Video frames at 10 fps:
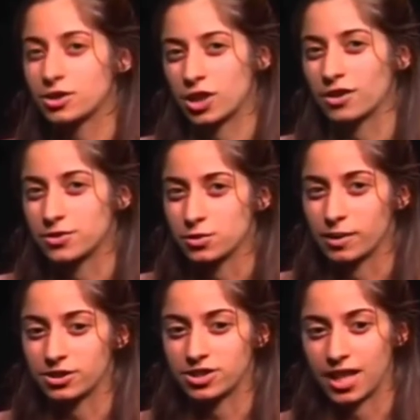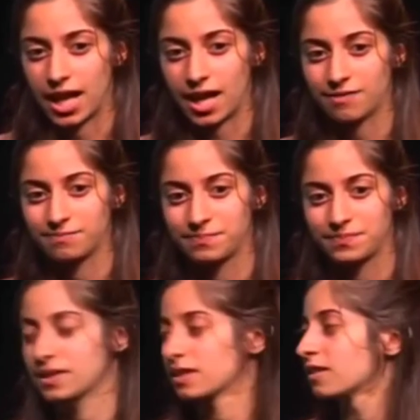We also learned that
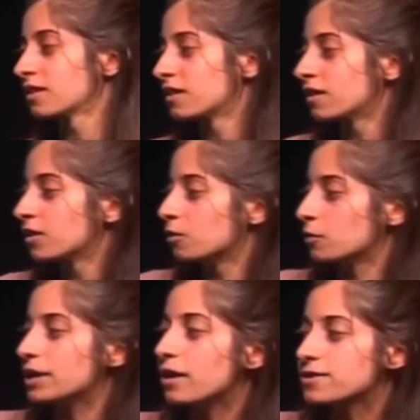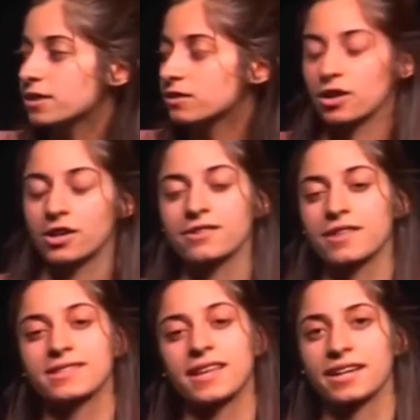secondary lymphoid organs are highly
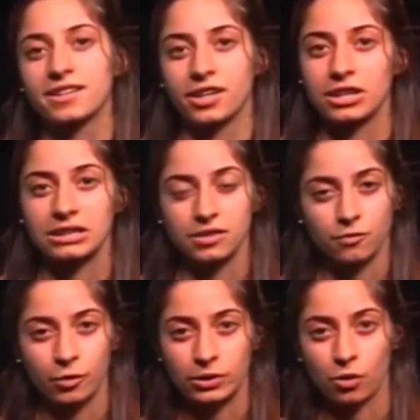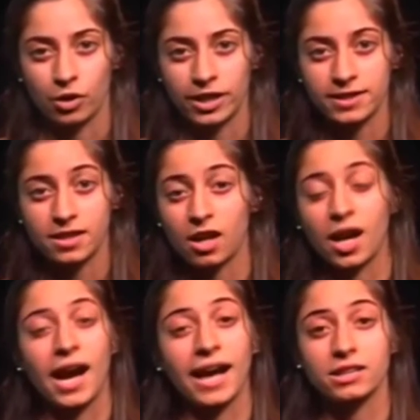structured and are separated
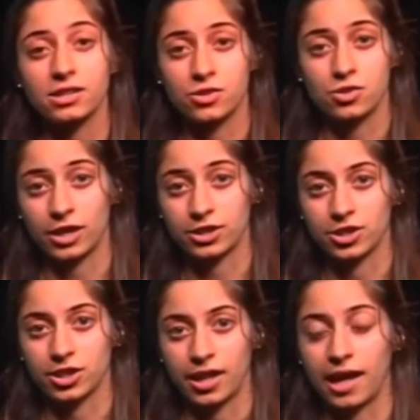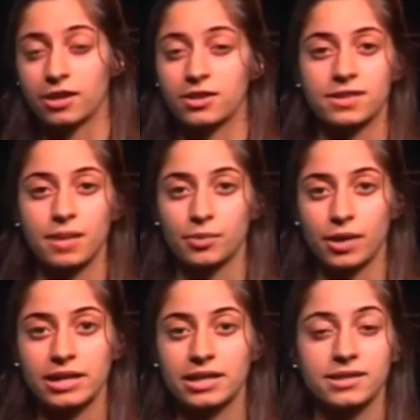into B and T cell zones,
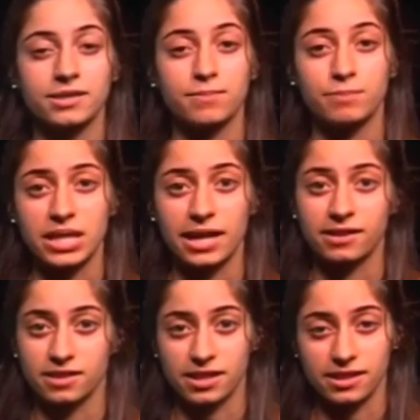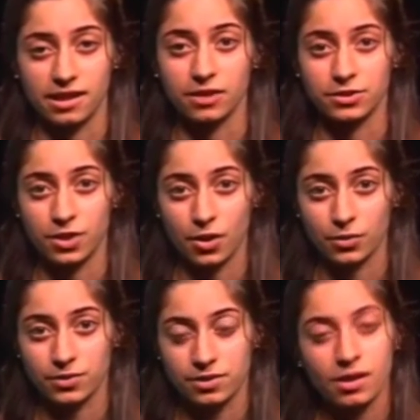where the lymphocytes can
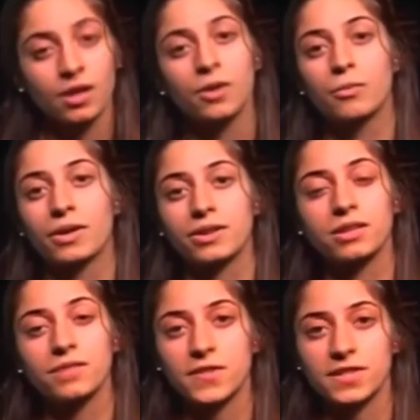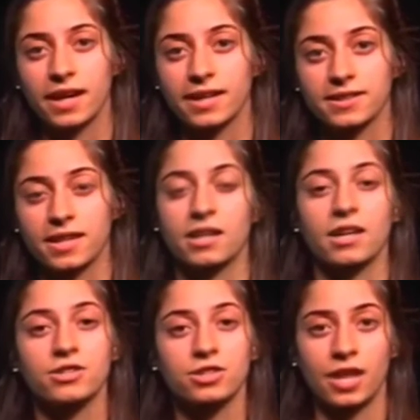interact with specialized dendritic cells
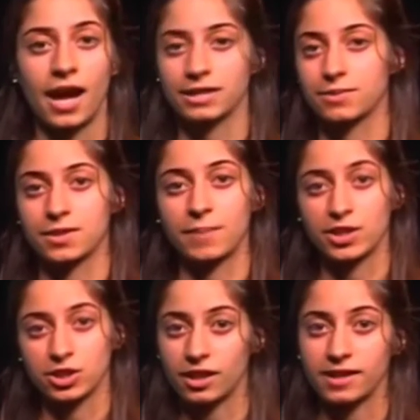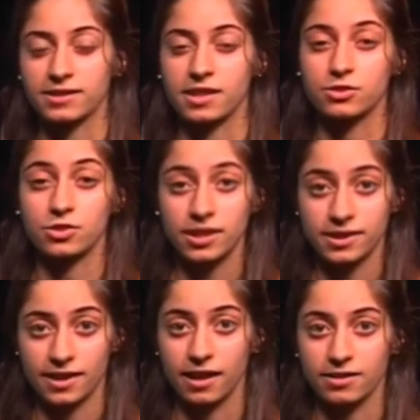and decide whether they are
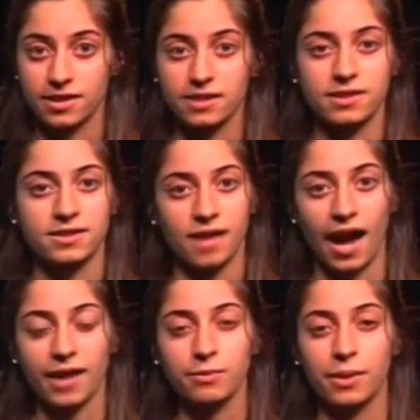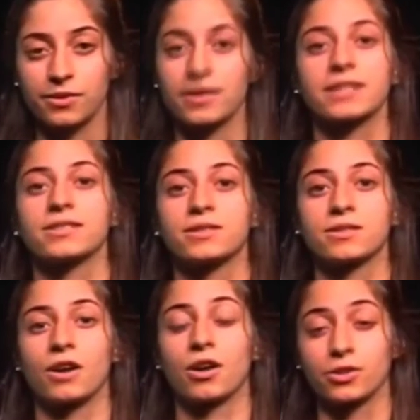going to become activated or not
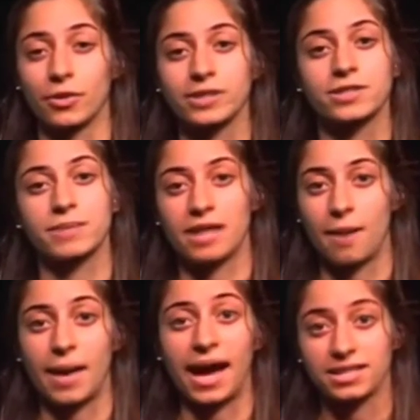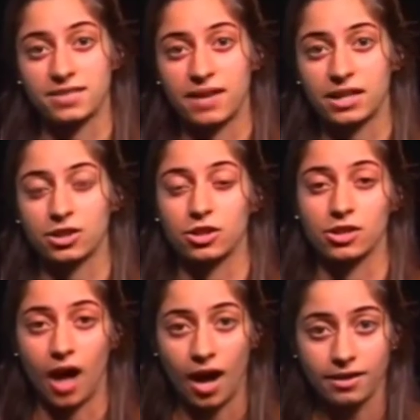in response to a specific
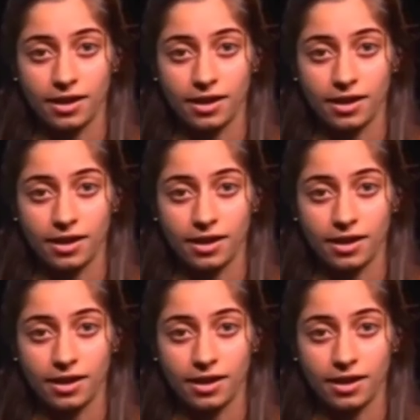antigen.